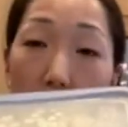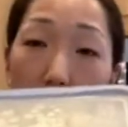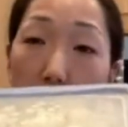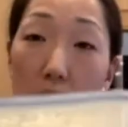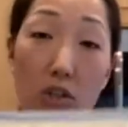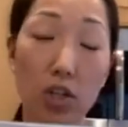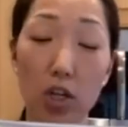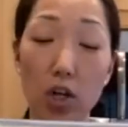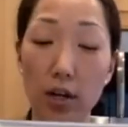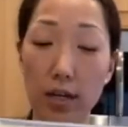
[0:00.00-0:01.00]
uncooked, but you
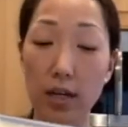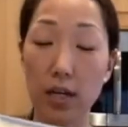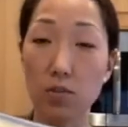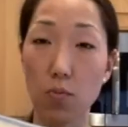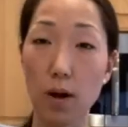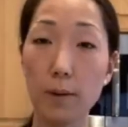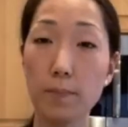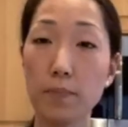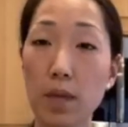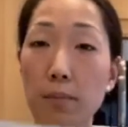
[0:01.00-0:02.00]
can cook it as
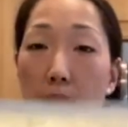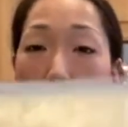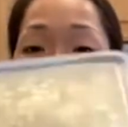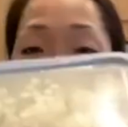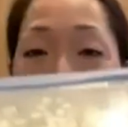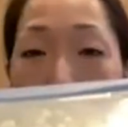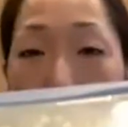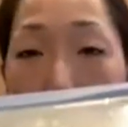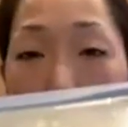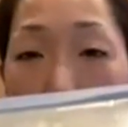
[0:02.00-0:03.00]
well. But it's
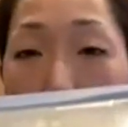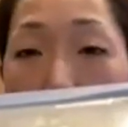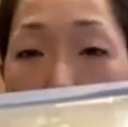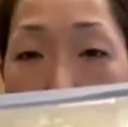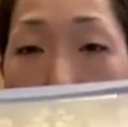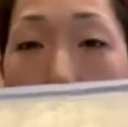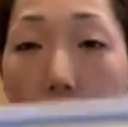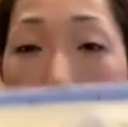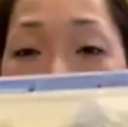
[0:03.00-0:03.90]
already washed and trimmed